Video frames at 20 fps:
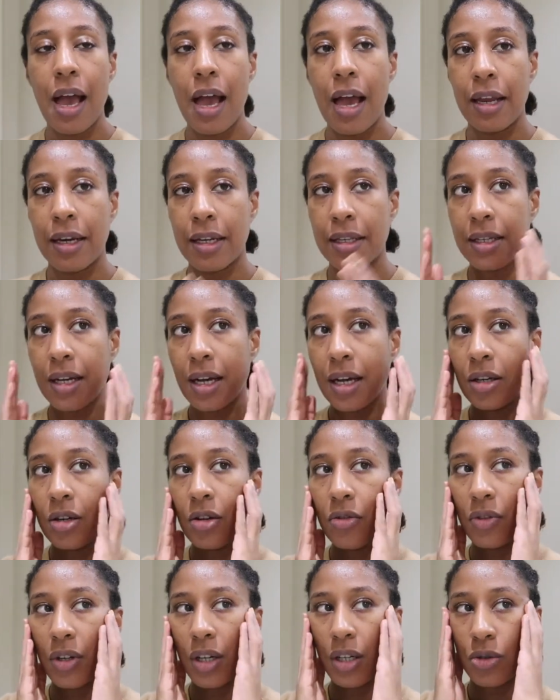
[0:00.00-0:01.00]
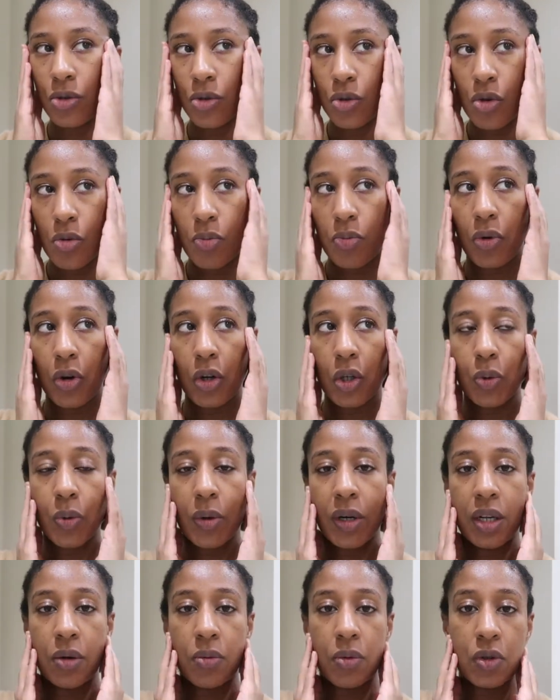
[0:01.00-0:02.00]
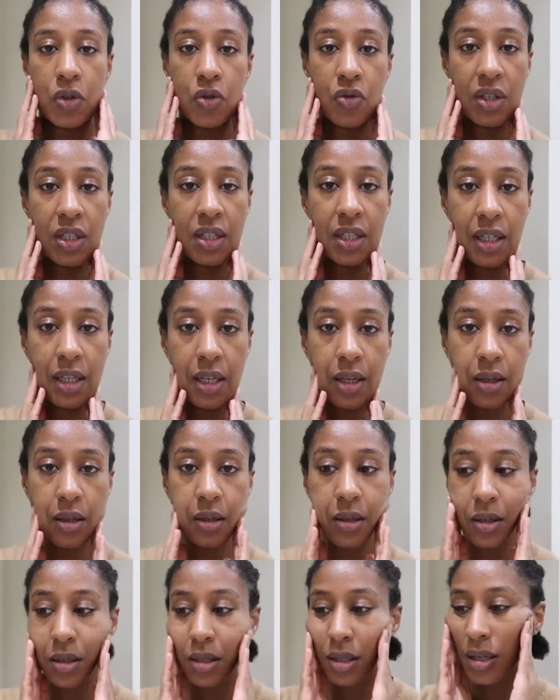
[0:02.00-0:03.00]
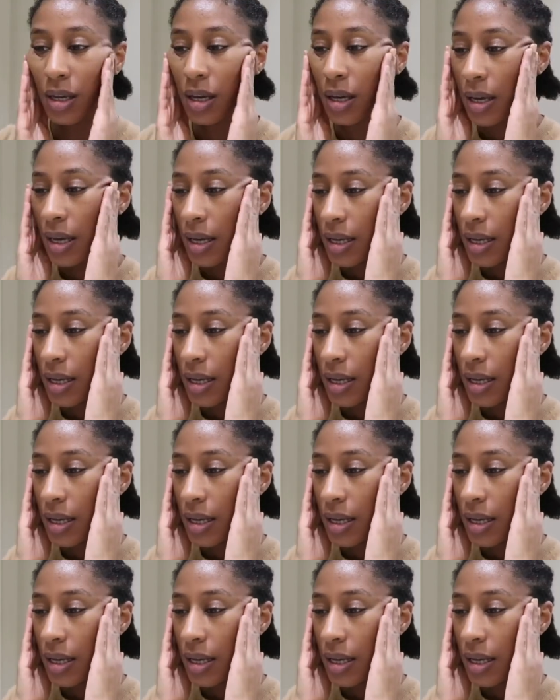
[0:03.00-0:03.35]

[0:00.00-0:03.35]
And it kind of got to the point where it was ridiculous.